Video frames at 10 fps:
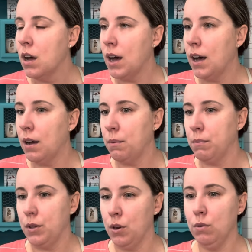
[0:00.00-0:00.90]
Um,
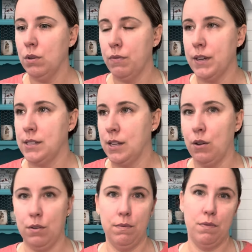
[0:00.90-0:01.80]
you know, if I
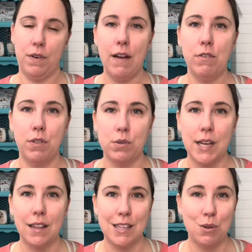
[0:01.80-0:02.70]
sell five of those,
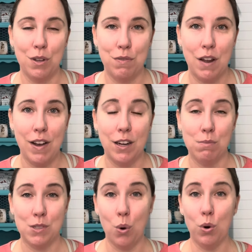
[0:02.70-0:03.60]
that's only five
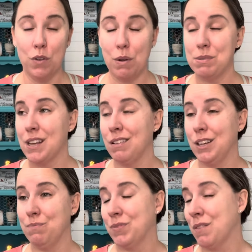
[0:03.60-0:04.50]
items. Or if I'm
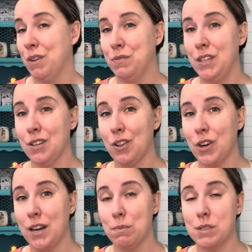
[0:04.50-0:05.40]
selling $15
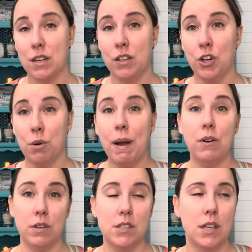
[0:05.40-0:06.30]
items to clear them
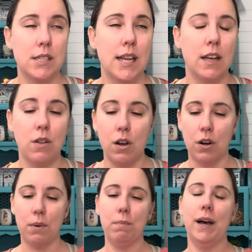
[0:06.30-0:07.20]
out, it's going to take
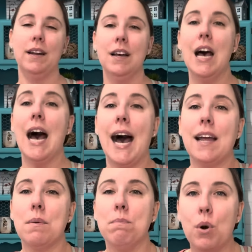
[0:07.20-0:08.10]
longer. But I
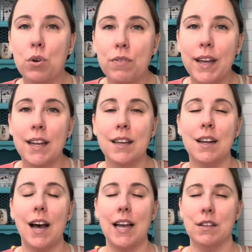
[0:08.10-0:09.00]
am motivated.
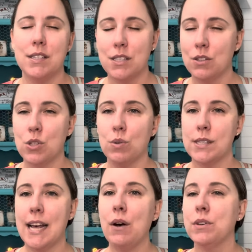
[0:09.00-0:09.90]
I still don't
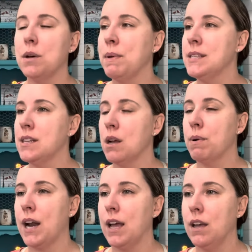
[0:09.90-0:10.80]
sound amazing,
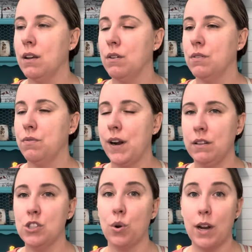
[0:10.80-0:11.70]
but I
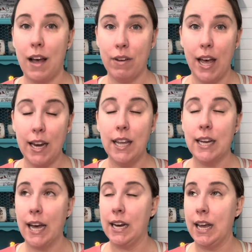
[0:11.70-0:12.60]
finally don't have a headache.
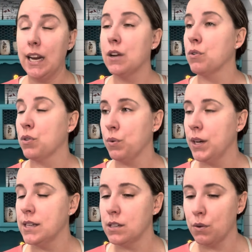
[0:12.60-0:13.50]
I had a headache for three
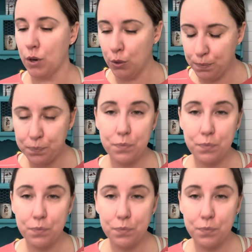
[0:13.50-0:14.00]
days in a row.